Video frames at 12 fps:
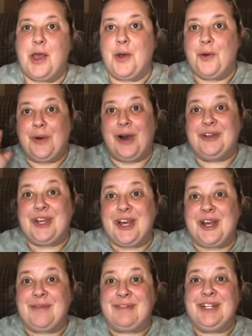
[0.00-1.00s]

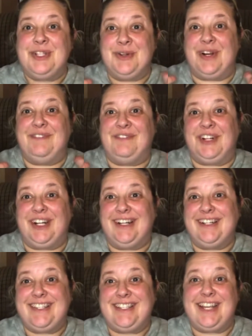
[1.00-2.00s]
Welcome to our
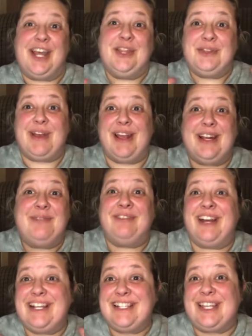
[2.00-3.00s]
first ThredUP
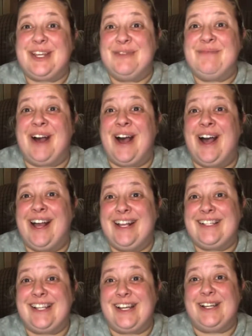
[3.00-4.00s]
rescue
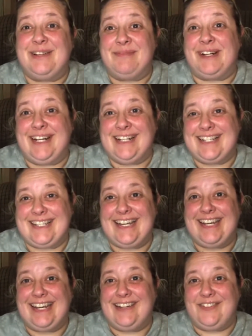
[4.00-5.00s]
box
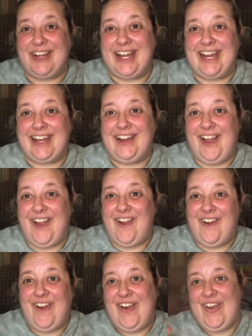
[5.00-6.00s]
unboxing
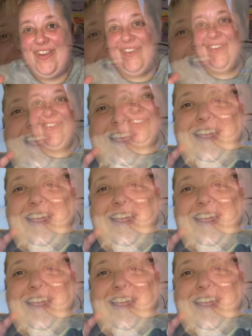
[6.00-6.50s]
video.